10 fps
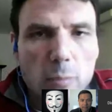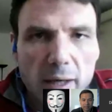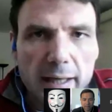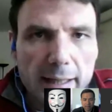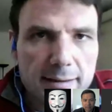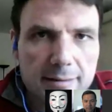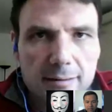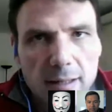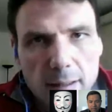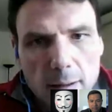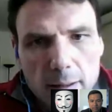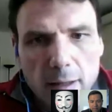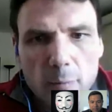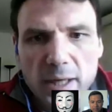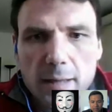one Next,
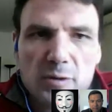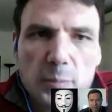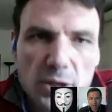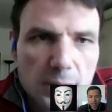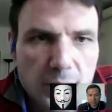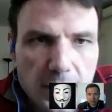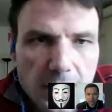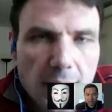now becomes possible.